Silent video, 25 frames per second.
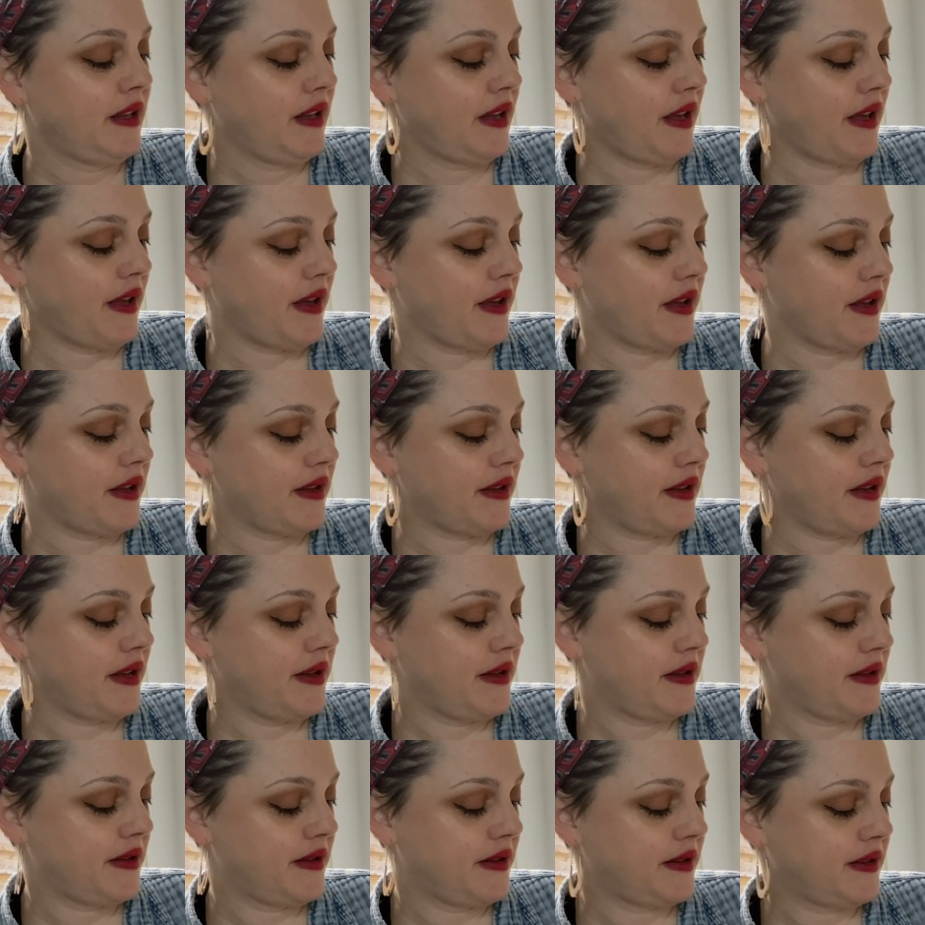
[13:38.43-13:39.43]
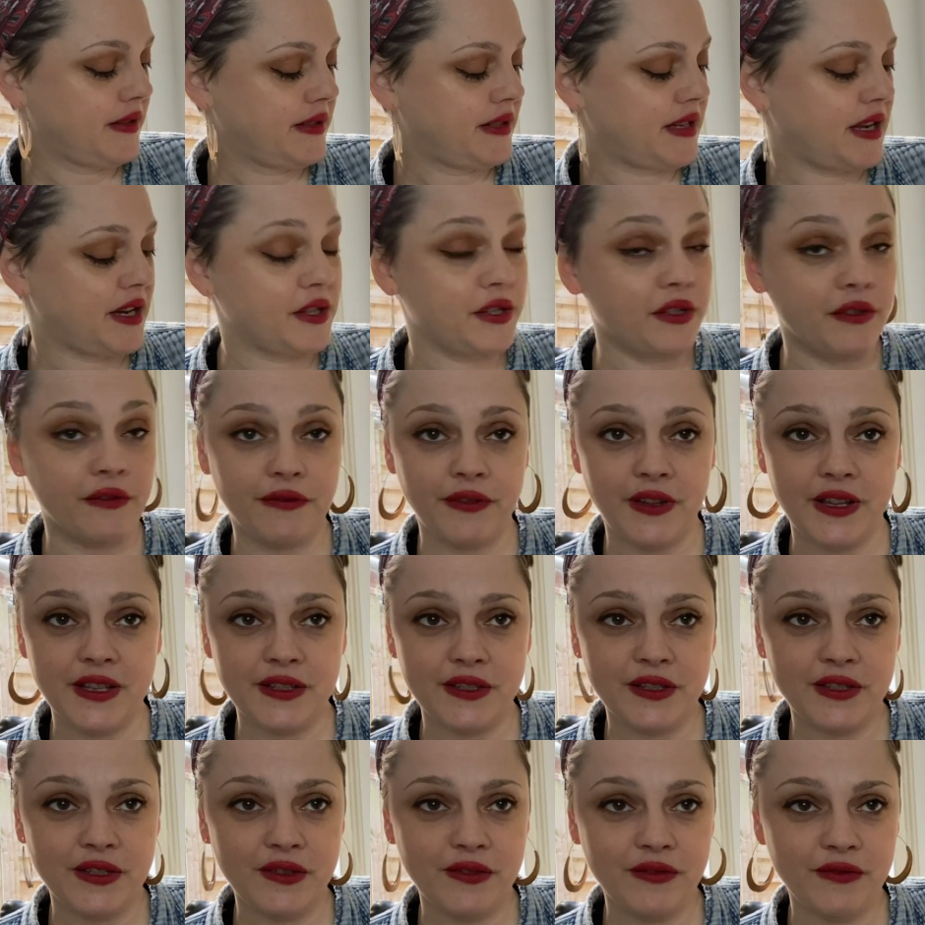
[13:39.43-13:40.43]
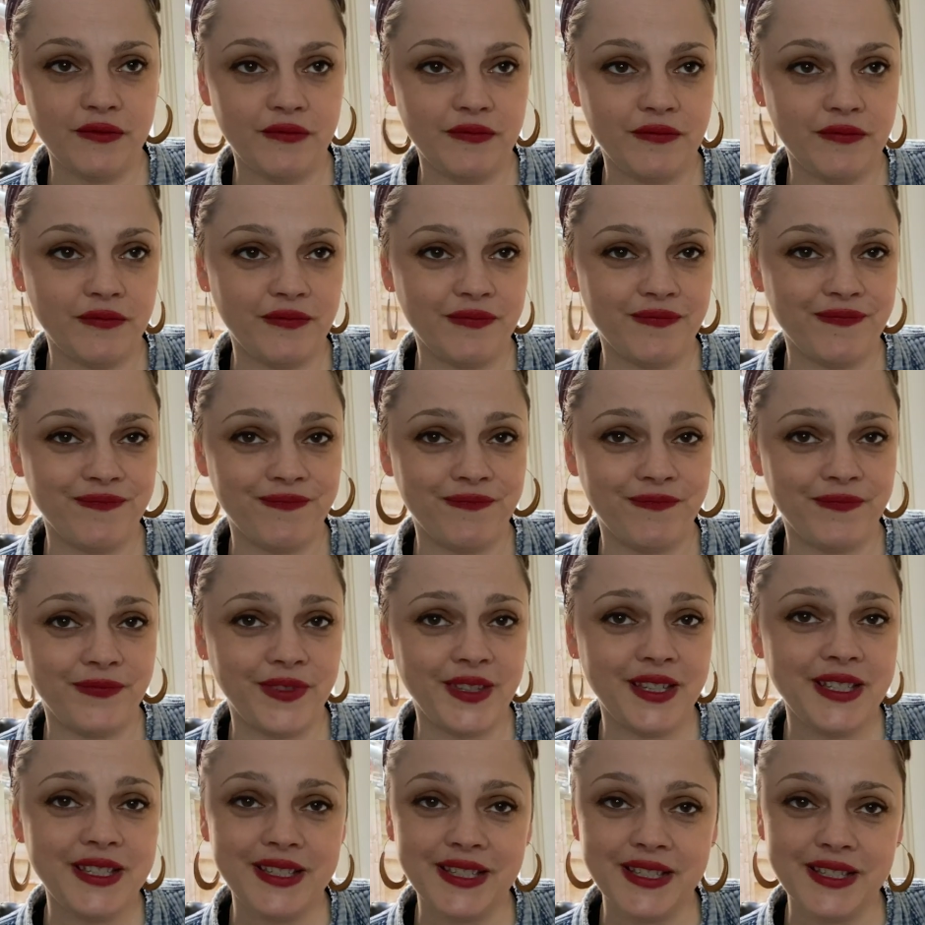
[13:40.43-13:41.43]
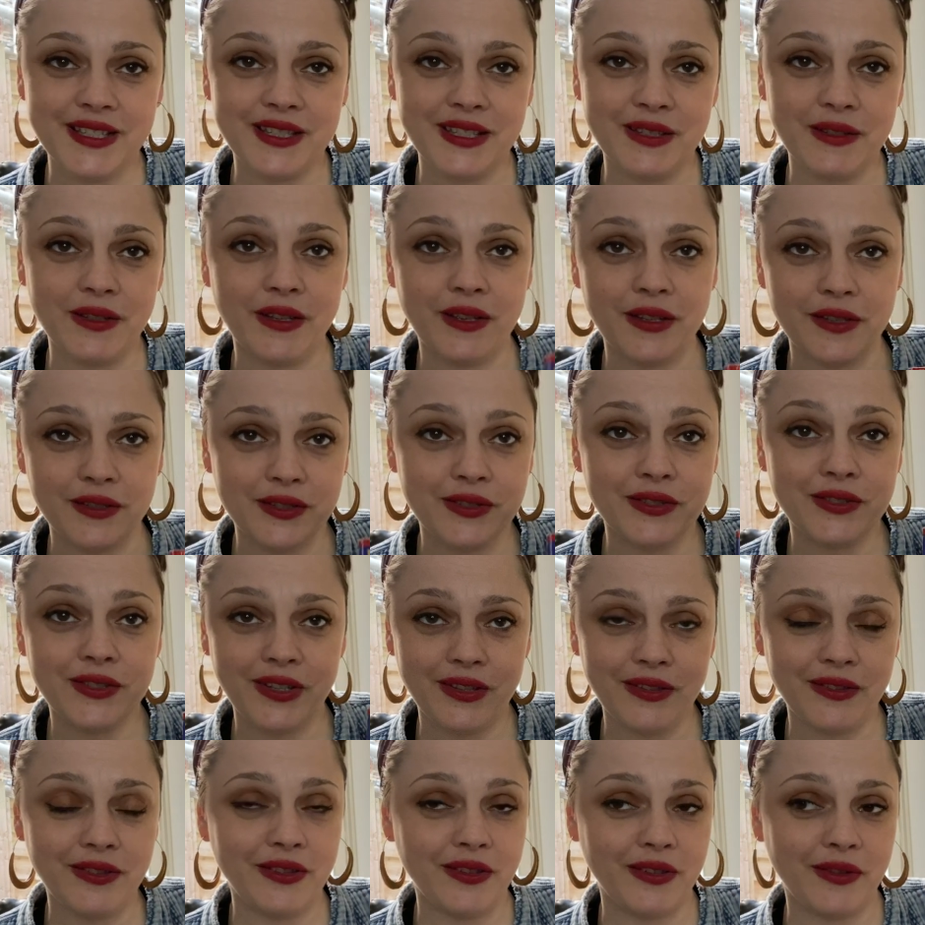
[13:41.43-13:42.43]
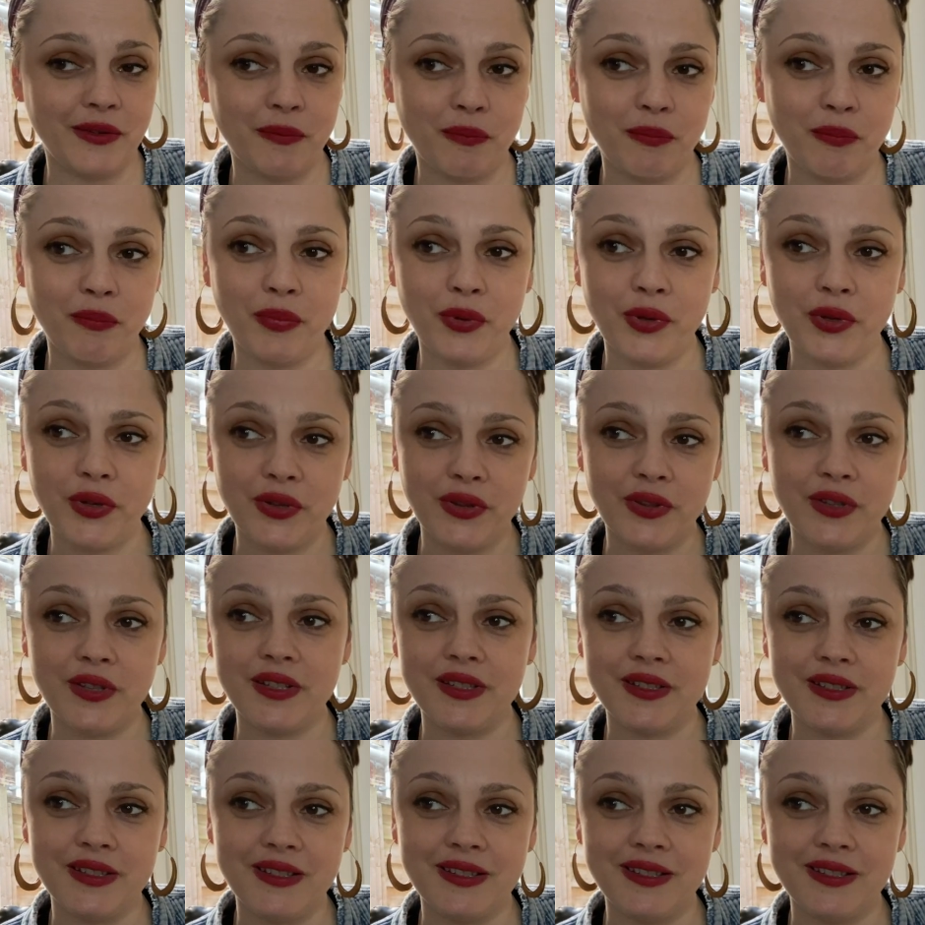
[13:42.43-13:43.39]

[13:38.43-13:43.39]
uh, Sasha Fenton. This is the the book that